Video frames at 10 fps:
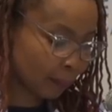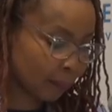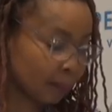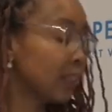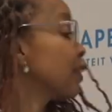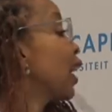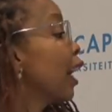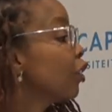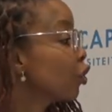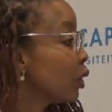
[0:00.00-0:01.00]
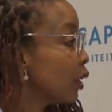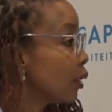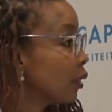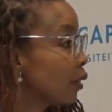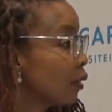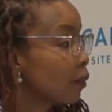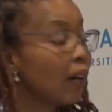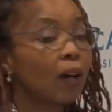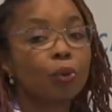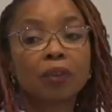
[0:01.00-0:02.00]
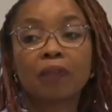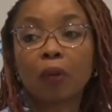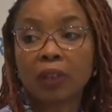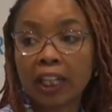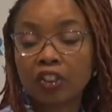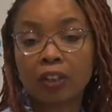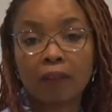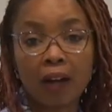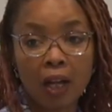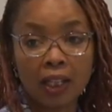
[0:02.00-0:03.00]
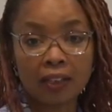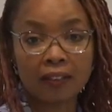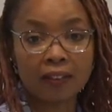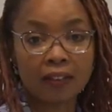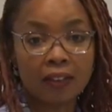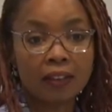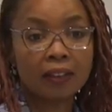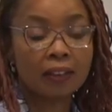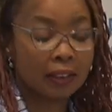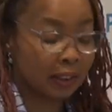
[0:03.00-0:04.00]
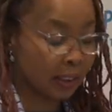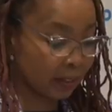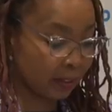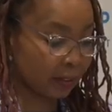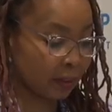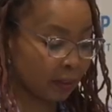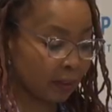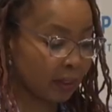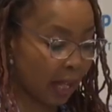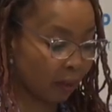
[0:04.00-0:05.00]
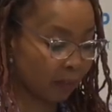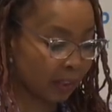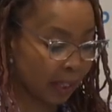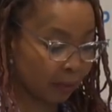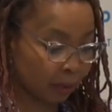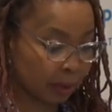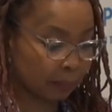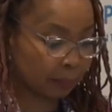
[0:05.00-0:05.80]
This country whose foundational violence is that of slavery.